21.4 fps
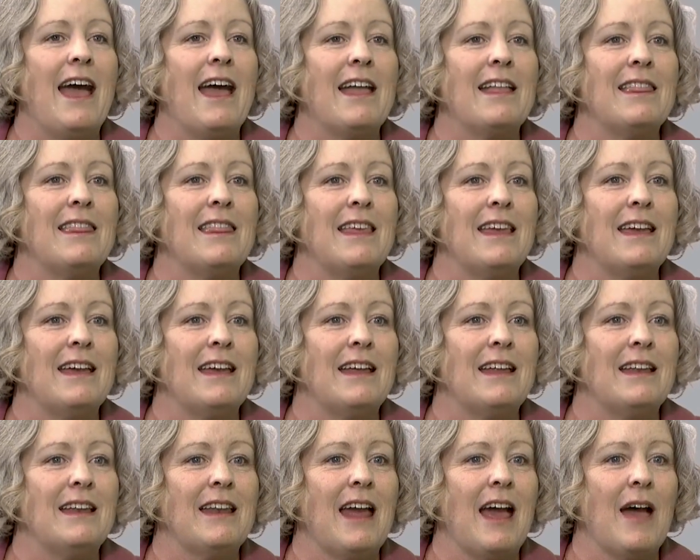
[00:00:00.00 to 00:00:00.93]
And
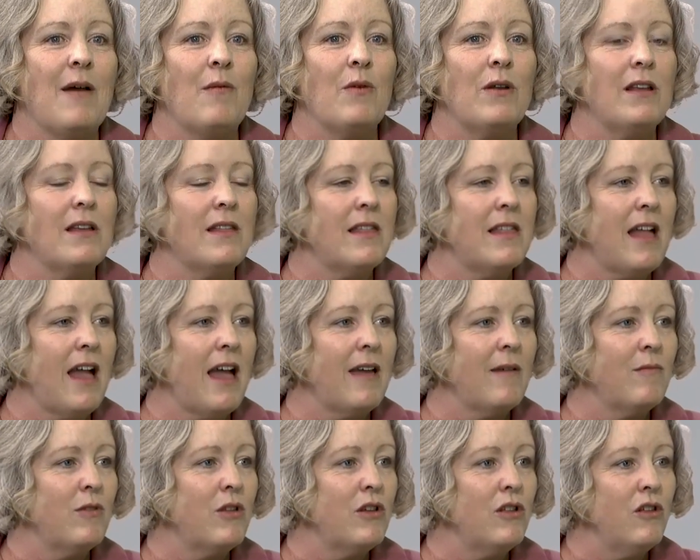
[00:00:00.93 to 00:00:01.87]
then when it's
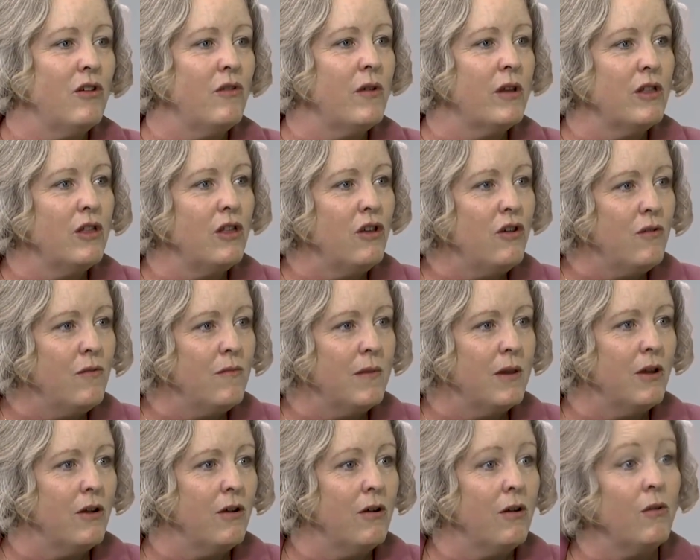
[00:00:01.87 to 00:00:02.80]
time to do a new
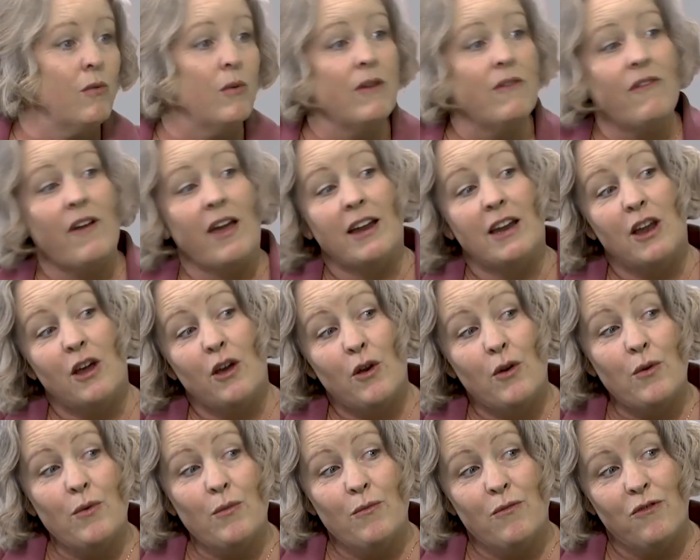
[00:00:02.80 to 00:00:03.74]
mural, we find a
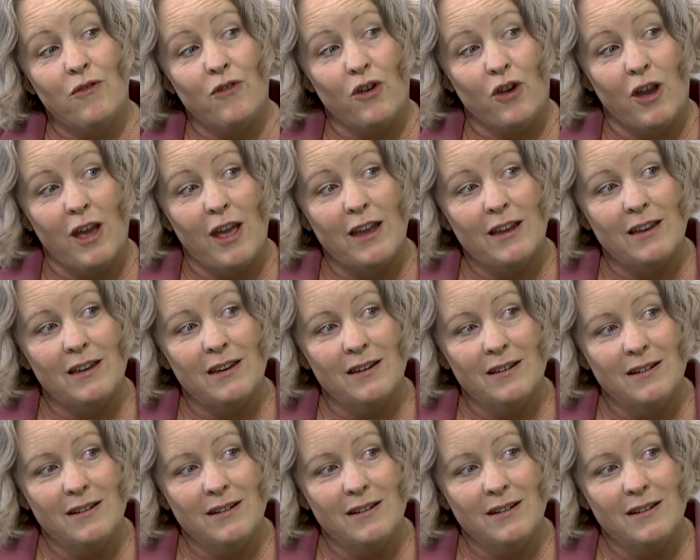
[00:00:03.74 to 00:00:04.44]
home for it.